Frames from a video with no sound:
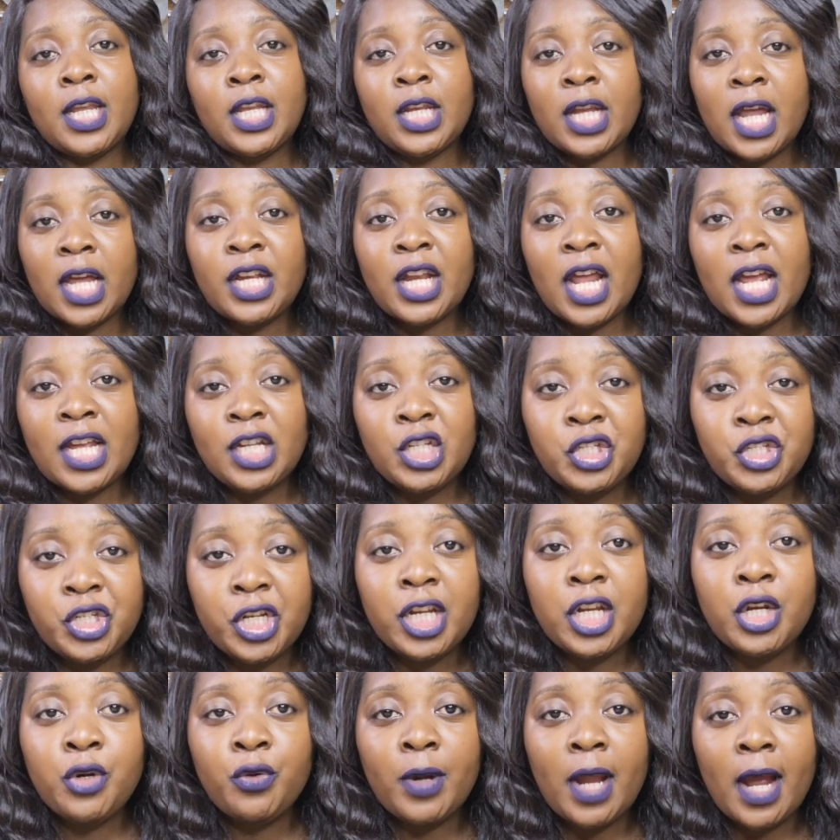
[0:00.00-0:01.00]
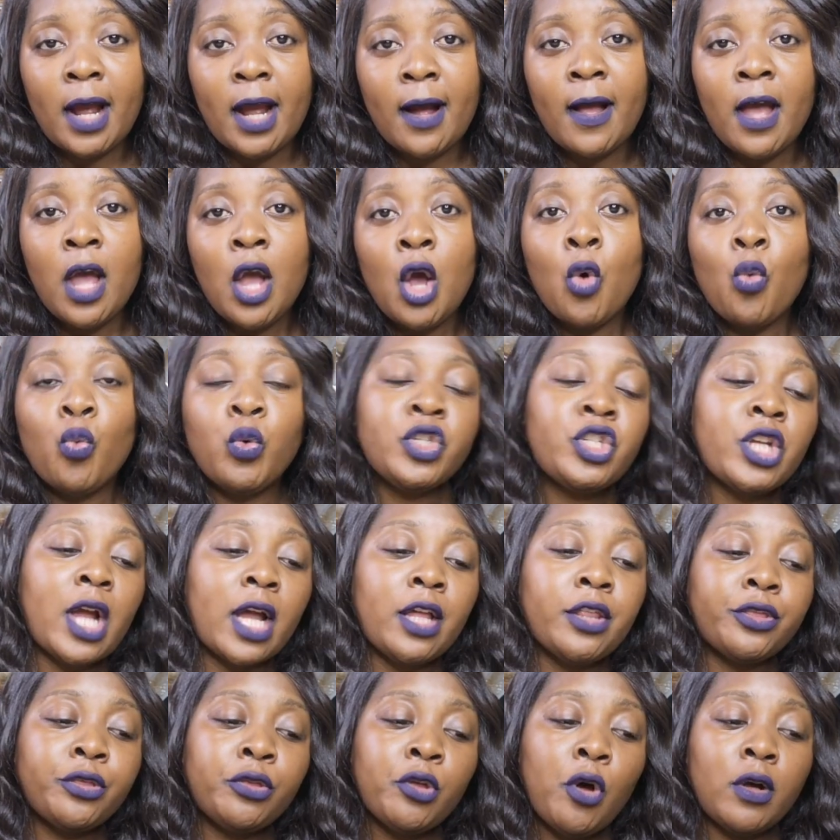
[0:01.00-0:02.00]
in Nigeria, which I
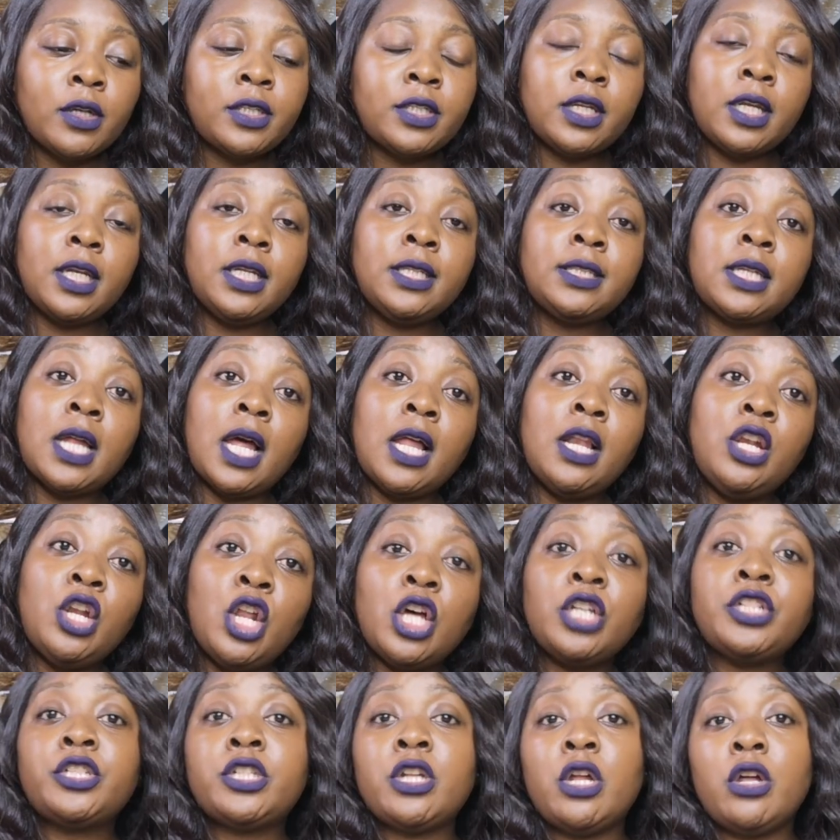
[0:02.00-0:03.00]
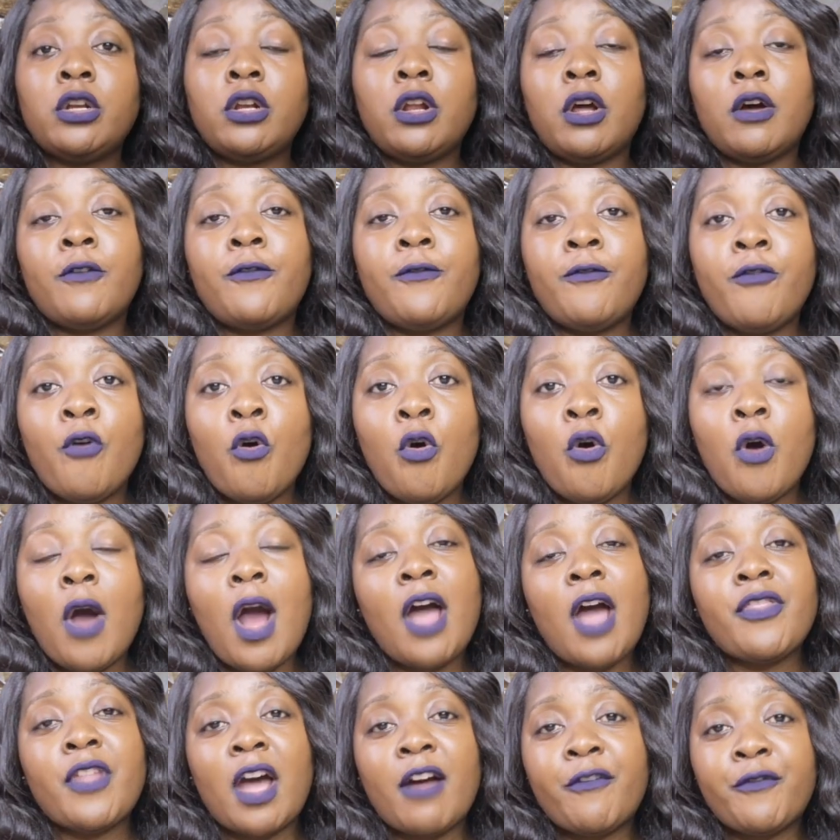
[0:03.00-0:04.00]
thought is a lesson for
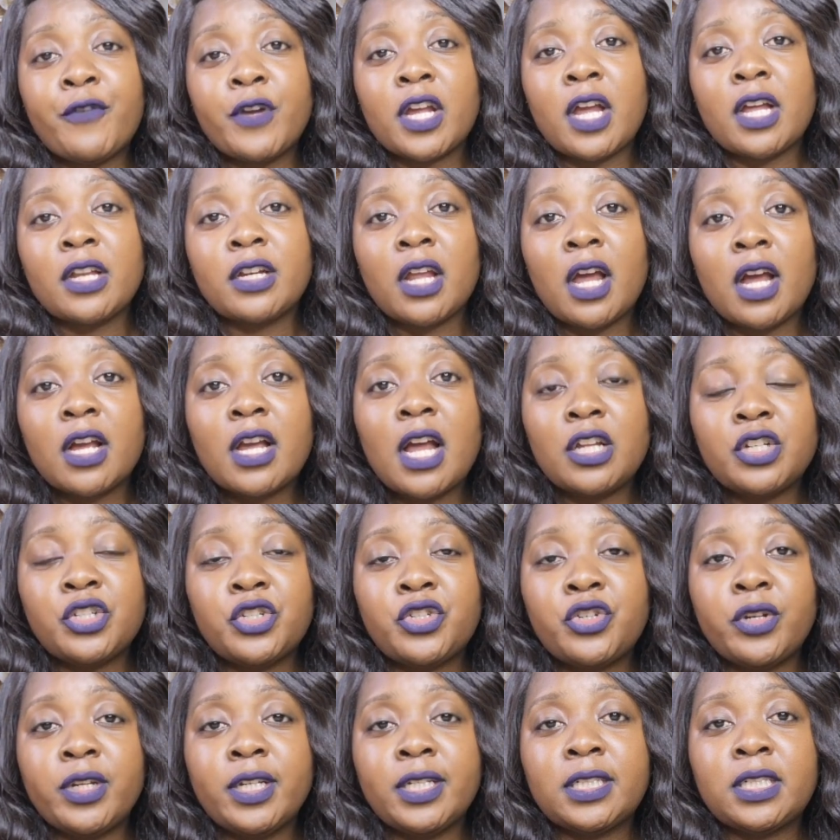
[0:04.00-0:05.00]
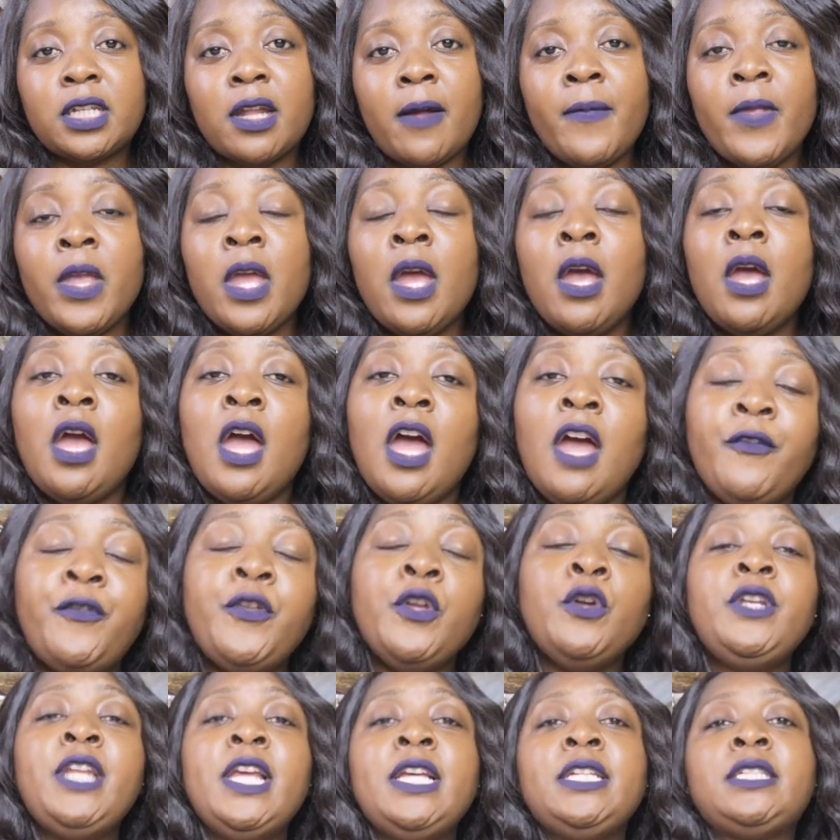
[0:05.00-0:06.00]
other African countries. A
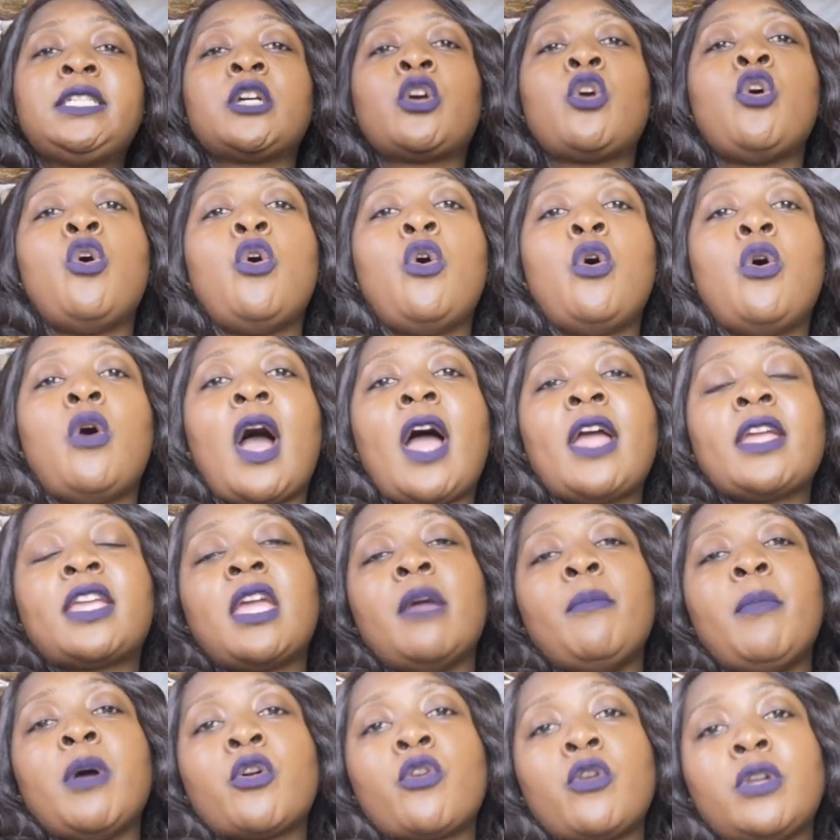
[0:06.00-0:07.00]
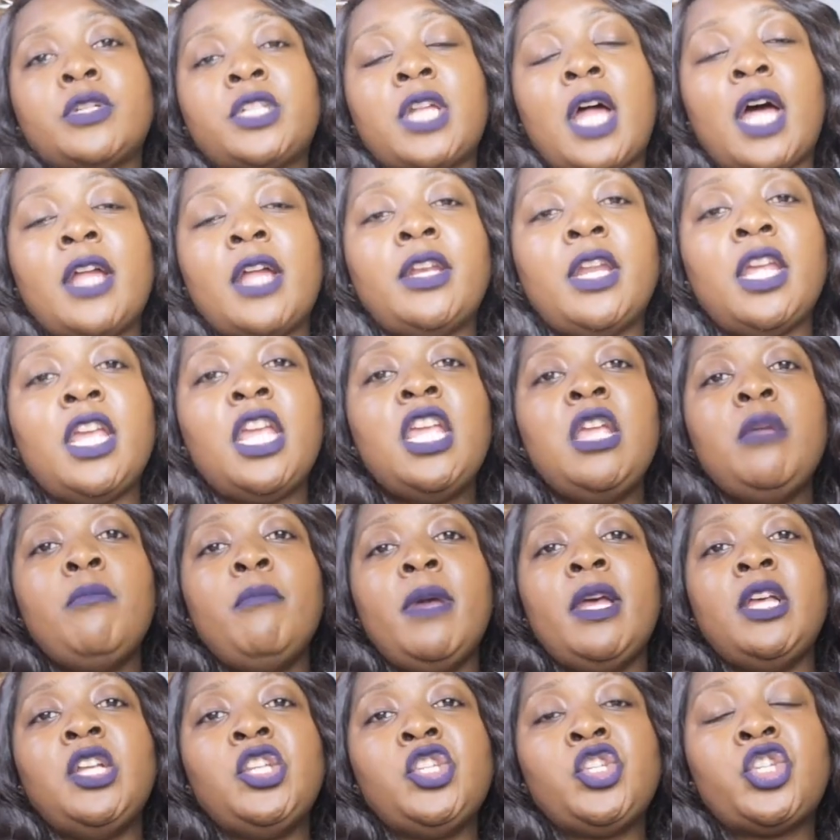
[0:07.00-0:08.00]
few days ago, I came across an
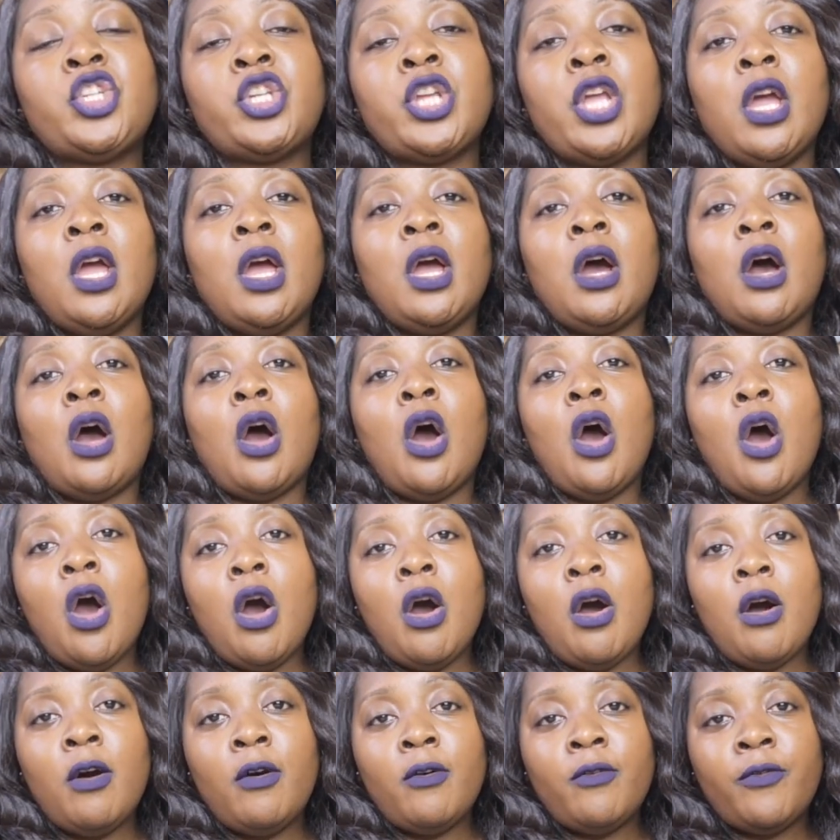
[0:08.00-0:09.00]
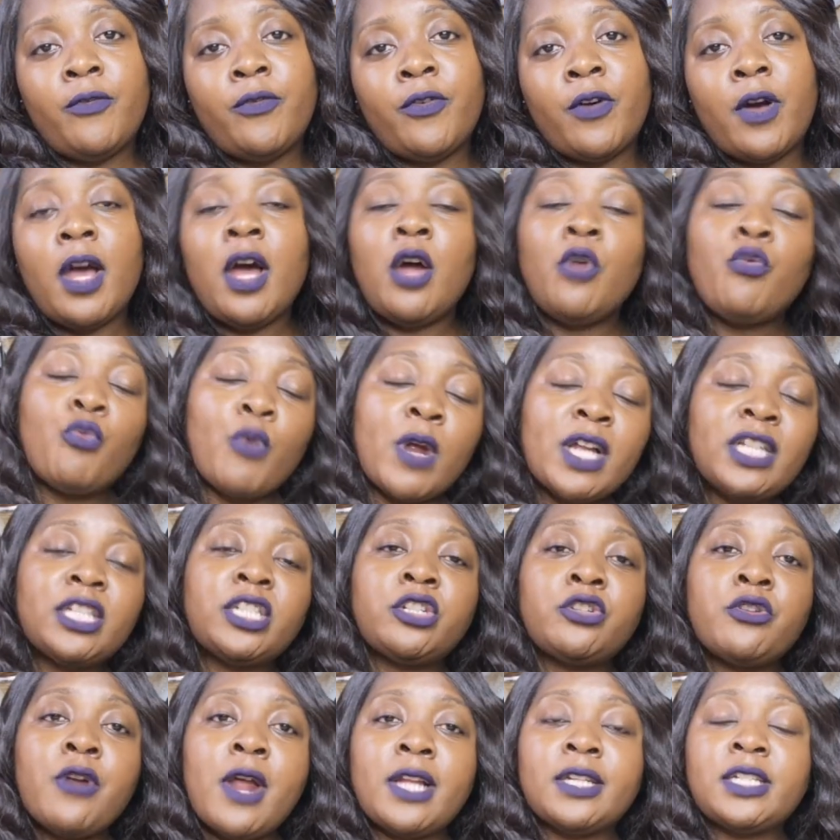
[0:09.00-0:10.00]
image of a
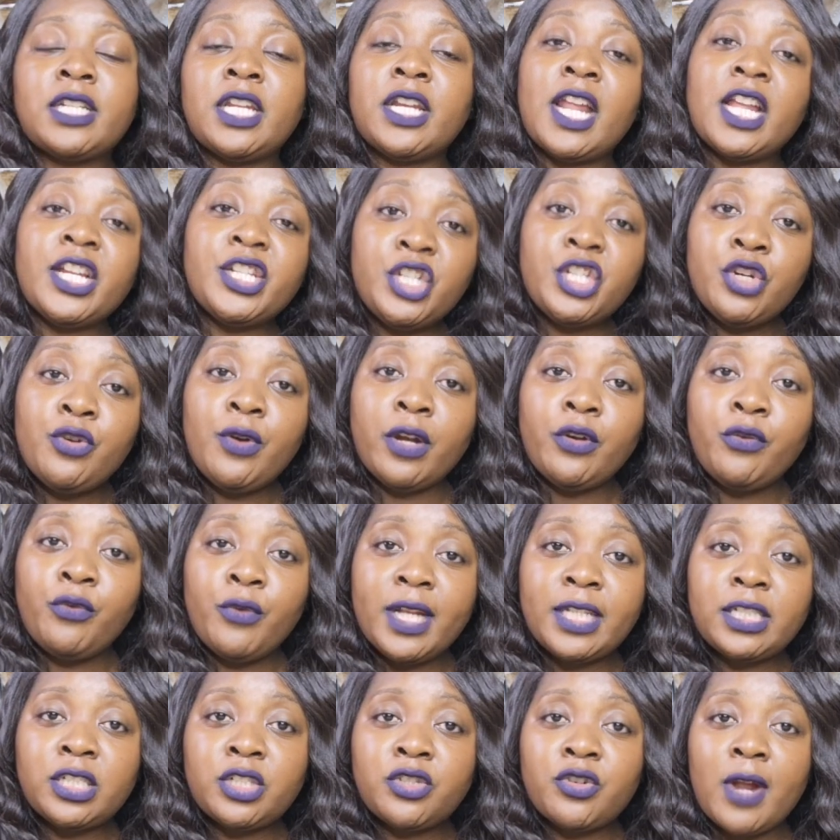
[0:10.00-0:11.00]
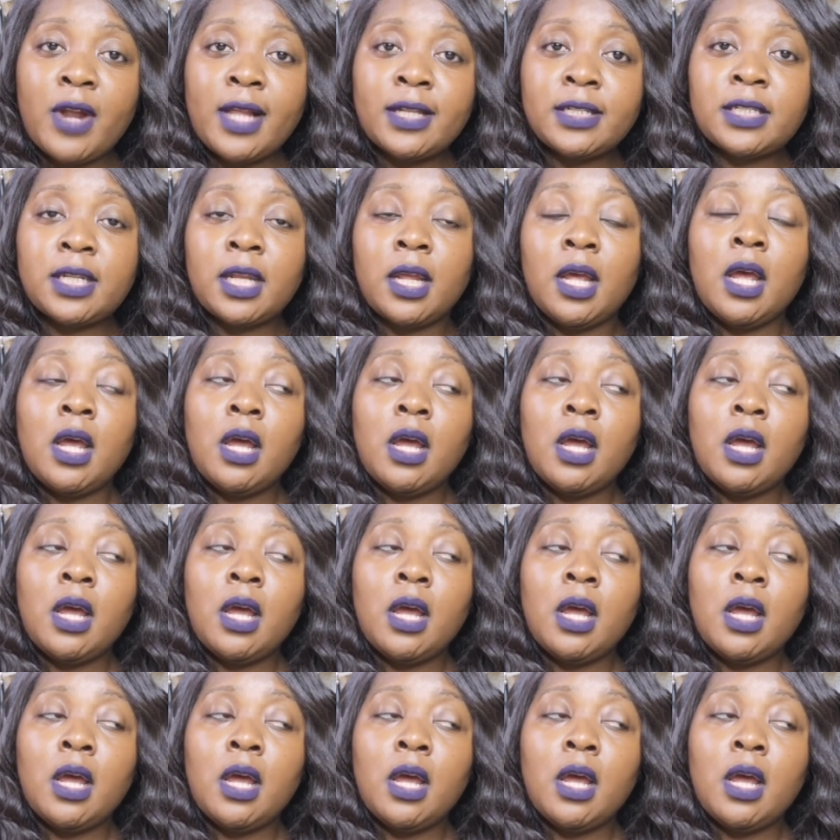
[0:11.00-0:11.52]
restaurant, a Nigerian restaurant,